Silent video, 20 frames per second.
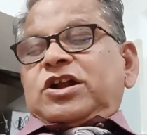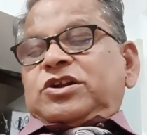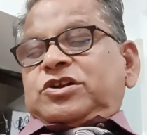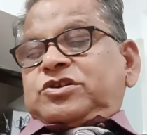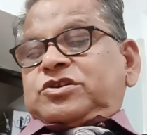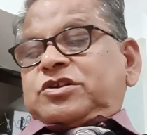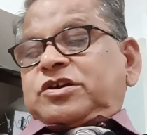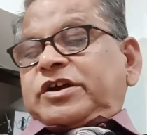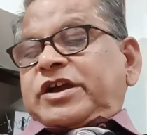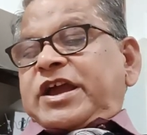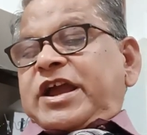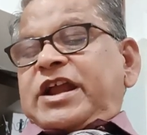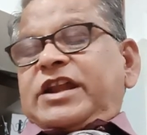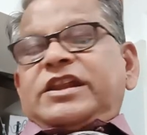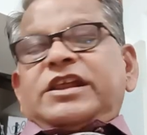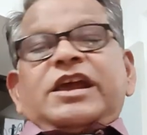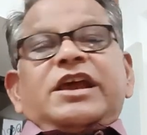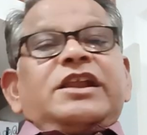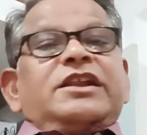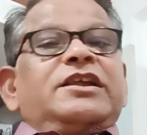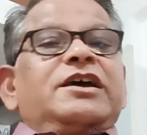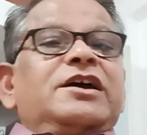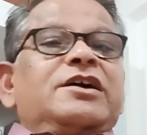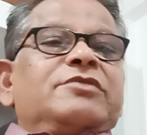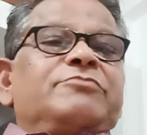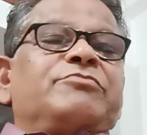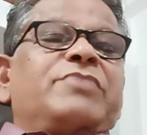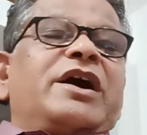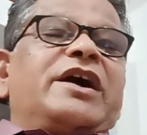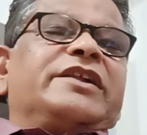18
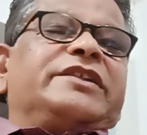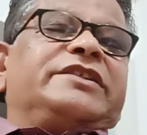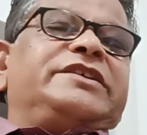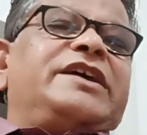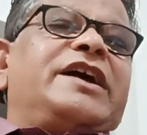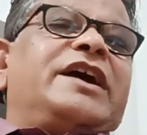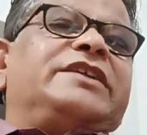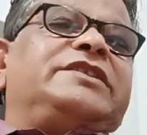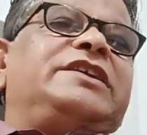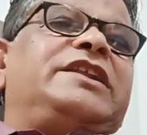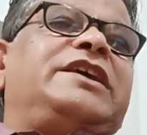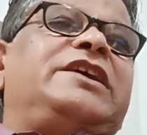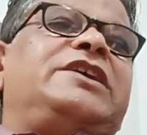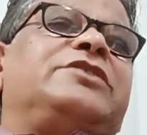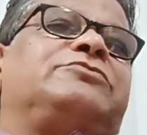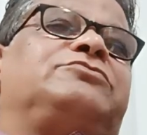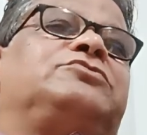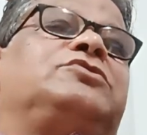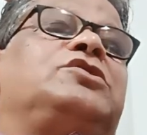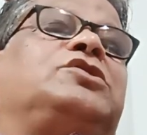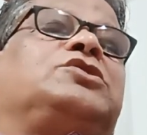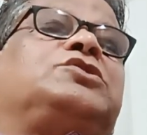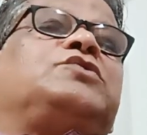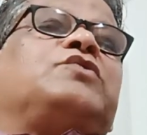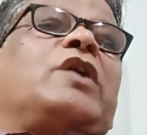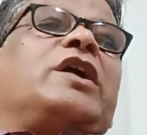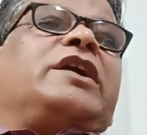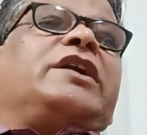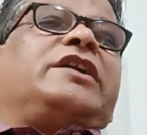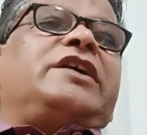Bharatiya Adhiniyam,
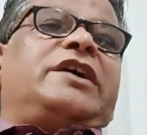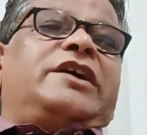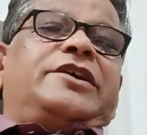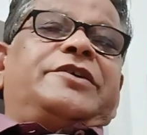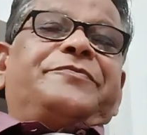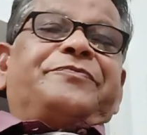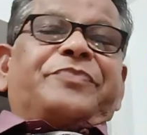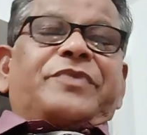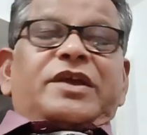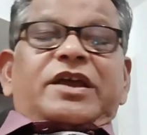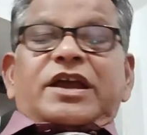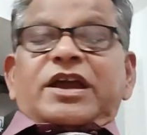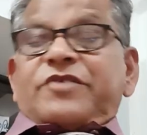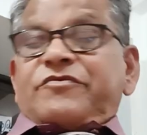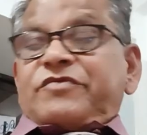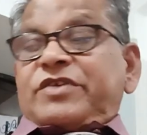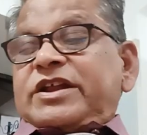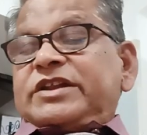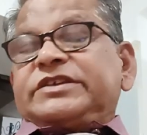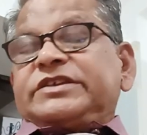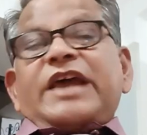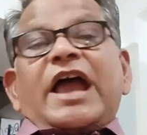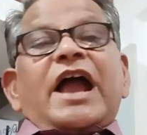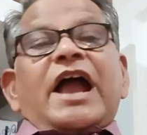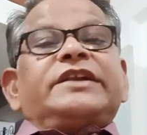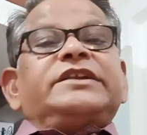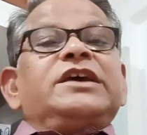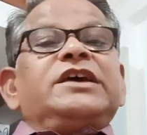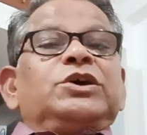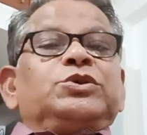20 Evidence
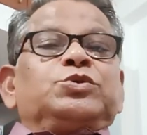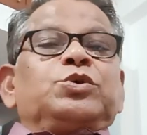Act.